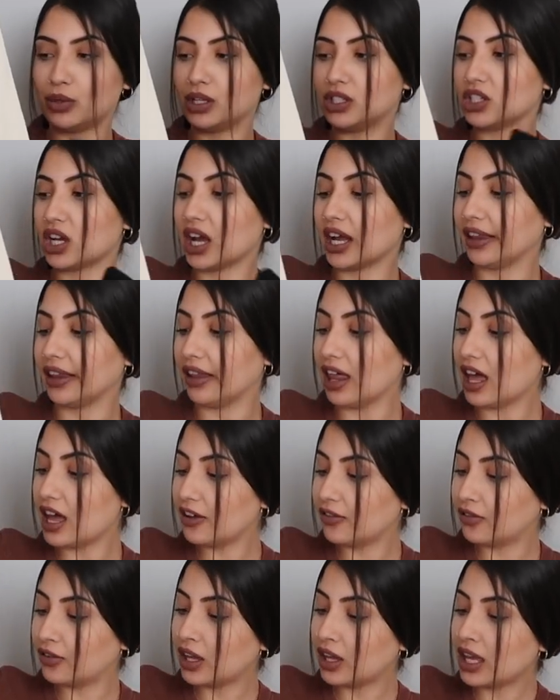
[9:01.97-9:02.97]
which I
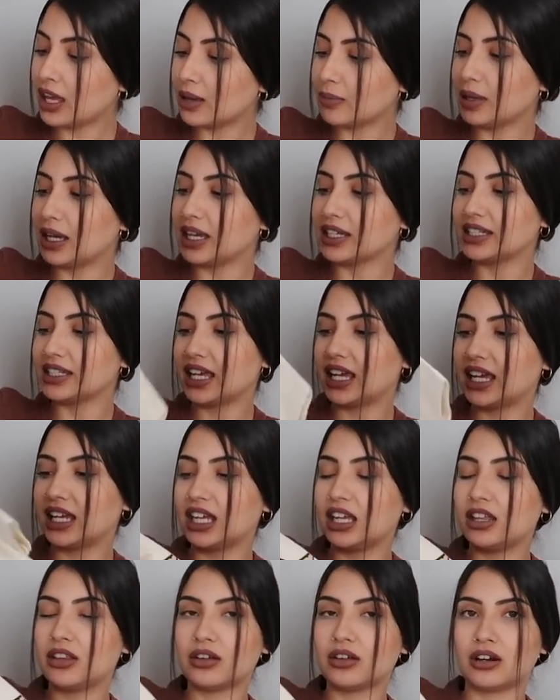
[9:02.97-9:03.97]
love because they could
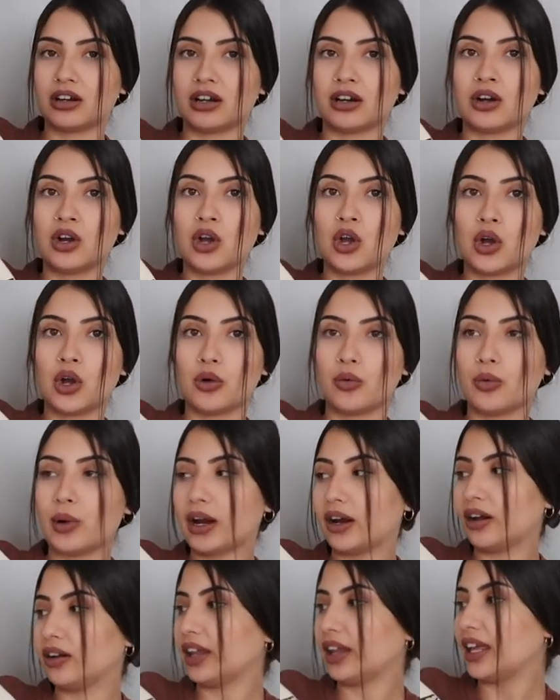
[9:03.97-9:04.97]
either wear it